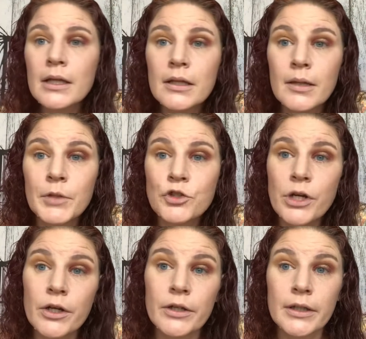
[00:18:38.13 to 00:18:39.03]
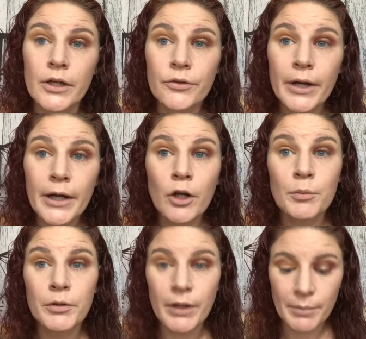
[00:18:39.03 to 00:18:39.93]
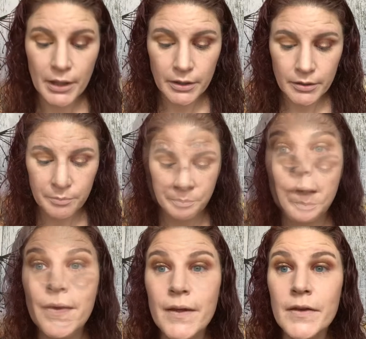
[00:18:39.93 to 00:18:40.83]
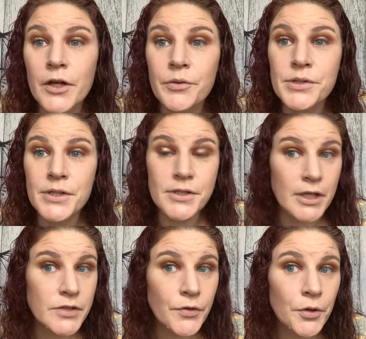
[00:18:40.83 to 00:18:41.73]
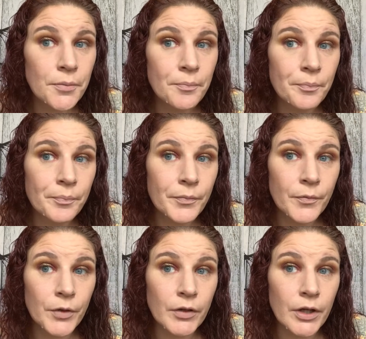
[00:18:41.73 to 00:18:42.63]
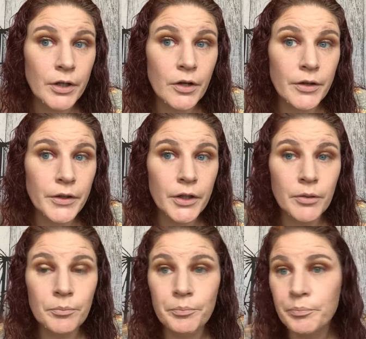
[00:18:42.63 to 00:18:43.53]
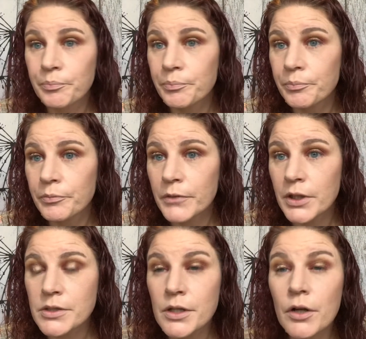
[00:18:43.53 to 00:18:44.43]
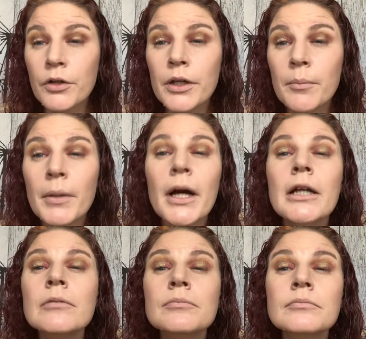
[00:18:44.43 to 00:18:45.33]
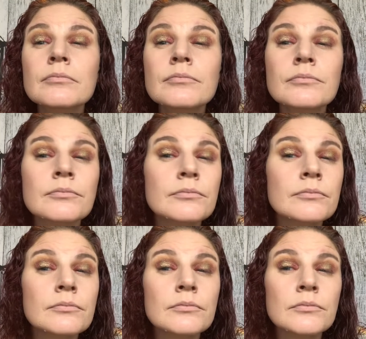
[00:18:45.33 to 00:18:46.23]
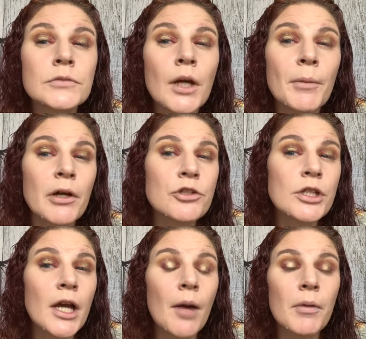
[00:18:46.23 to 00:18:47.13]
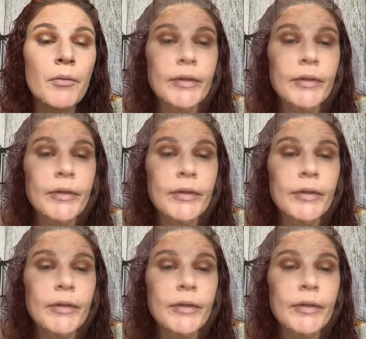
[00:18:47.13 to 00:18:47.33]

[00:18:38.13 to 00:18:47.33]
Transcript: let me try it on the other eye and I'll be right back. All right, I think that was successful. We got it on there. It's not looking bad. I'm actually happy